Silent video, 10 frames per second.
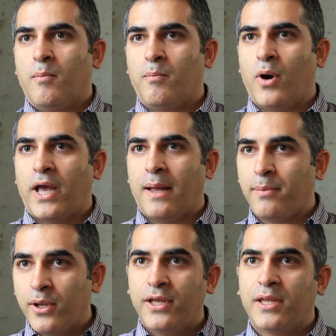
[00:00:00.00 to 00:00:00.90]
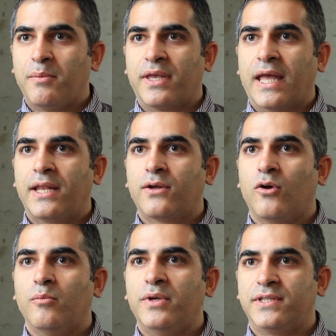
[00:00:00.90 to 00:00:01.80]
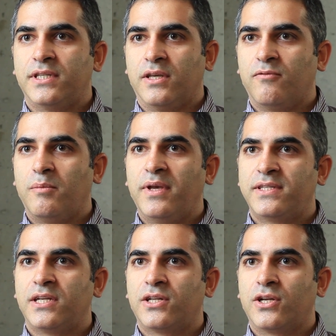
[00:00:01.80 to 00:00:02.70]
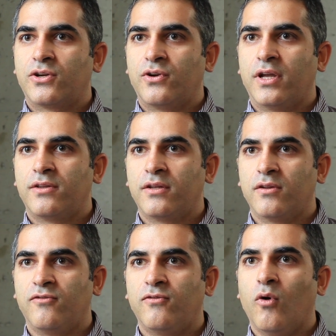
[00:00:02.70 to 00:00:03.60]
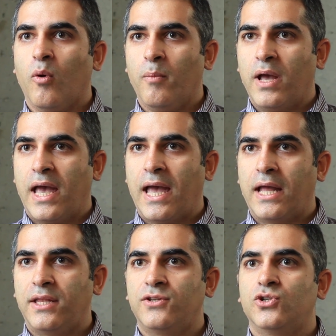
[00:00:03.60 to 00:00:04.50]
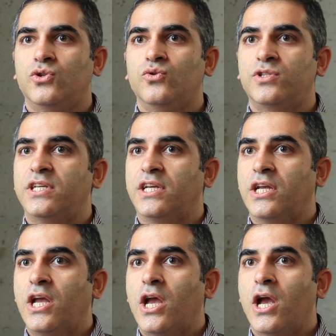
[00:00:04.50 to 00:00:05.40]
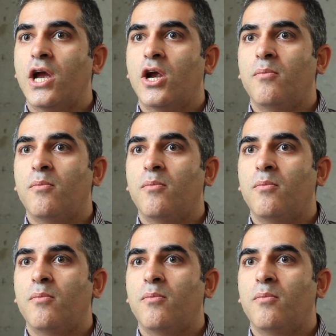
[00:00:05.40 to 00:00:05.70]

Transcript: By applying the mechanical mixing, we're basically creating the foam and introducing air